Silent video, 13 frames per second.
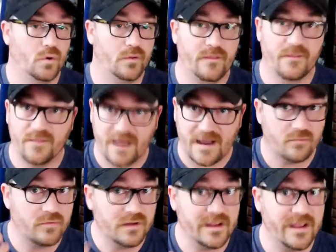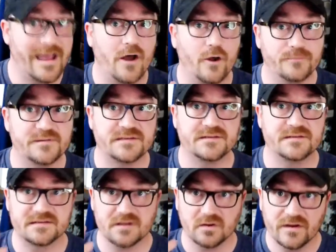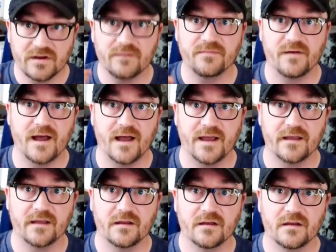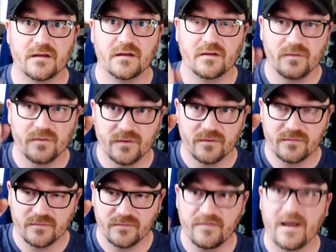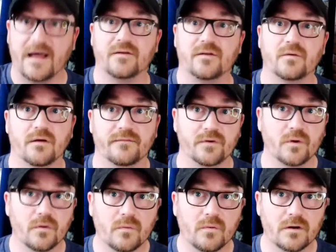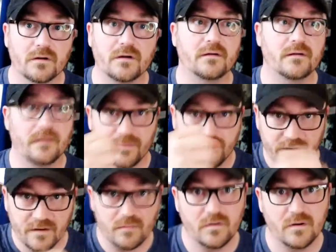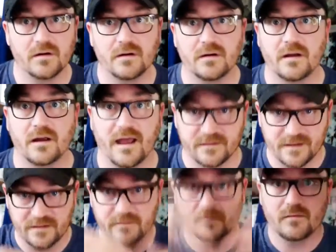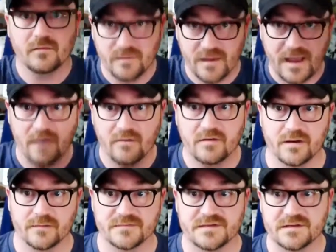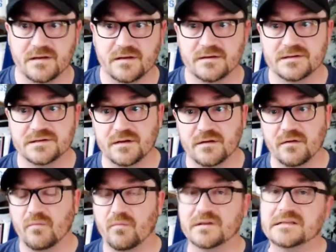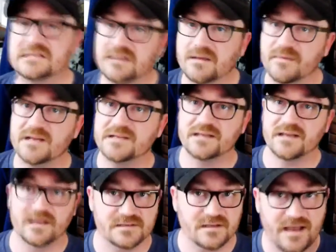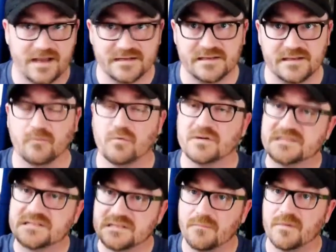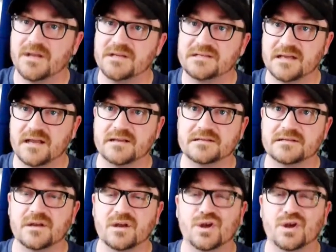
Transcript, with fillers: that really helps to solidify the the value of your work, their work, and then the outcomes. So when somebody says, last thing, when somebody says,